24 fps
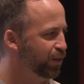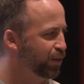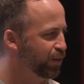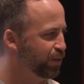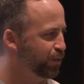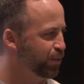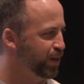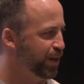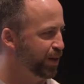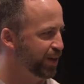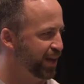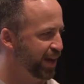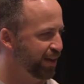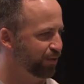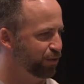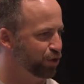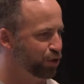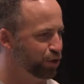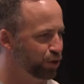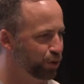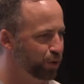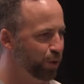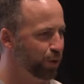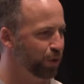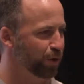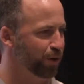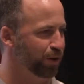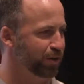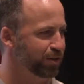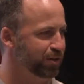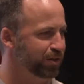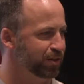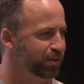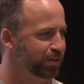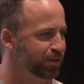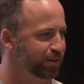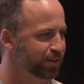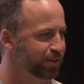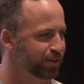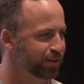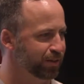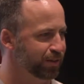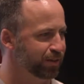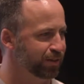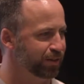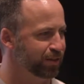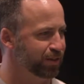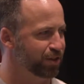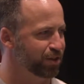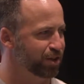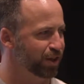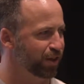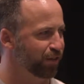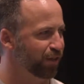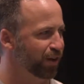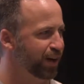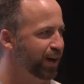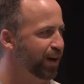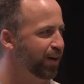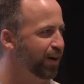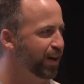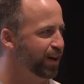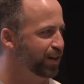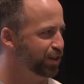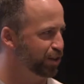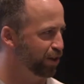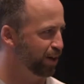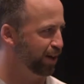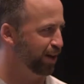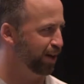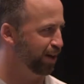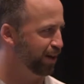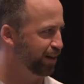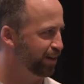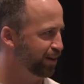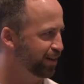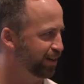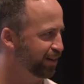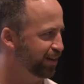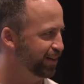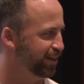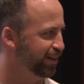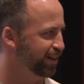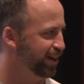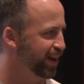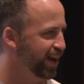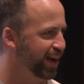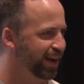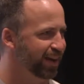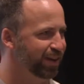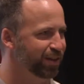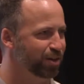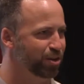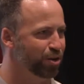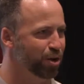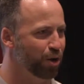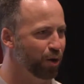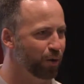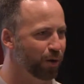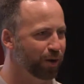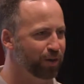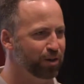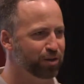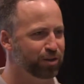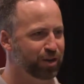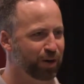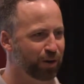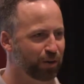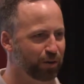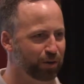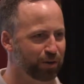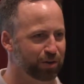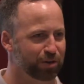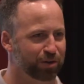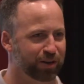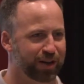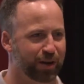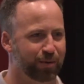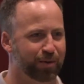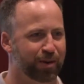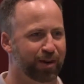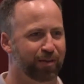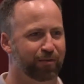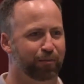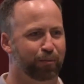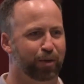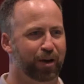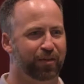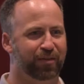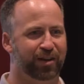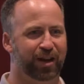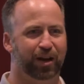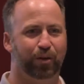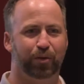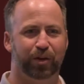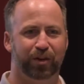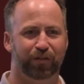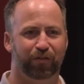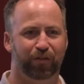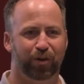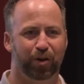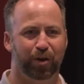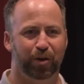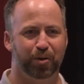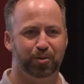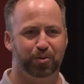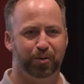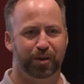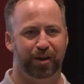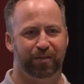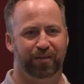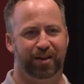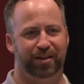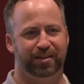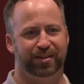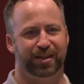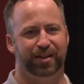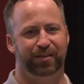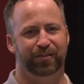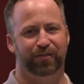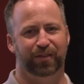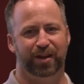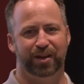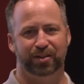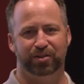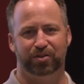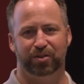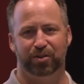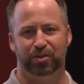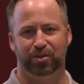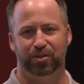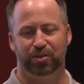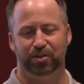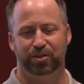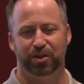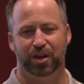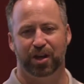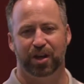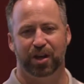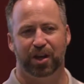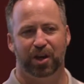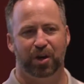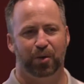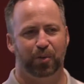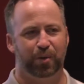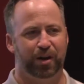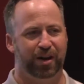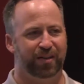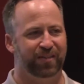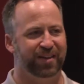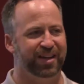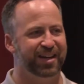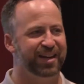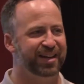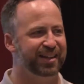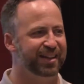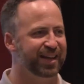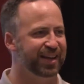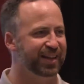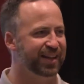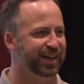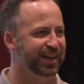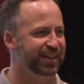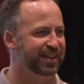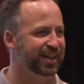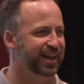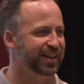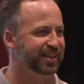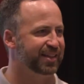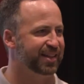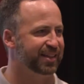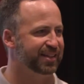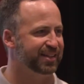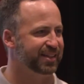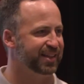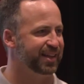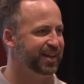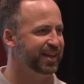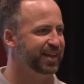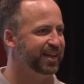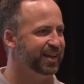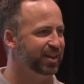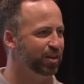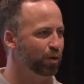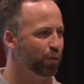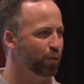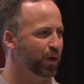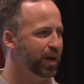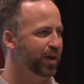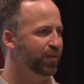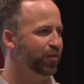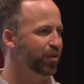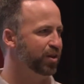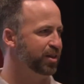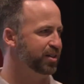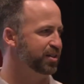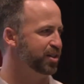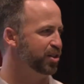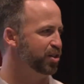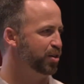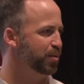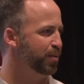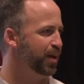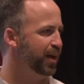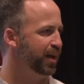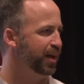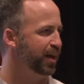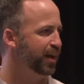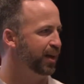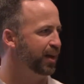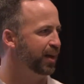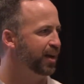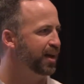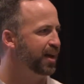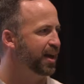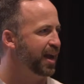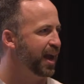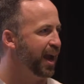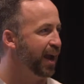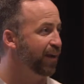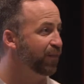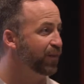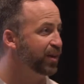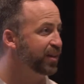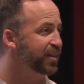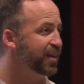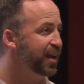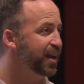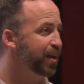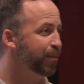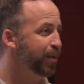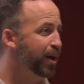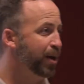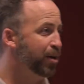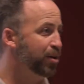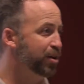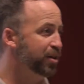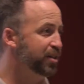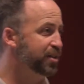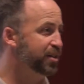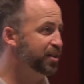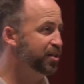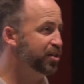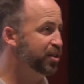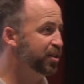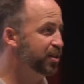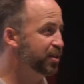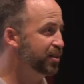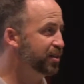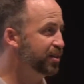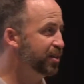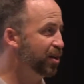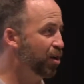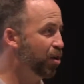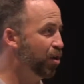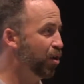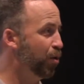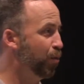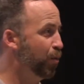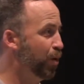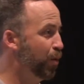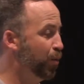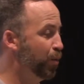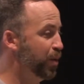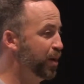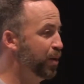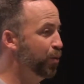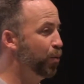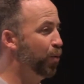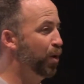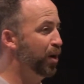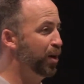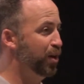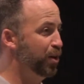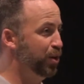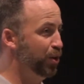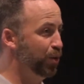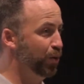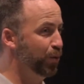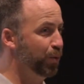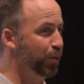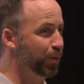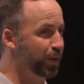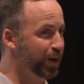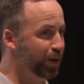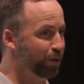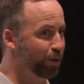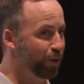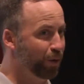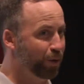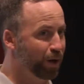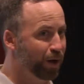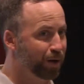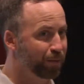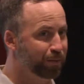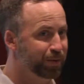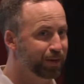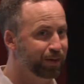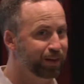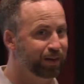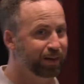we only have two owners, Jennifer Garrett and John Garrett. Okay, no other shareholders. Okay, we don't have private equity firms, we don't have outside investors, we don't have anything like that that's getting in the way of our decision making. Everything about our decisions are what we want to do when we grow up.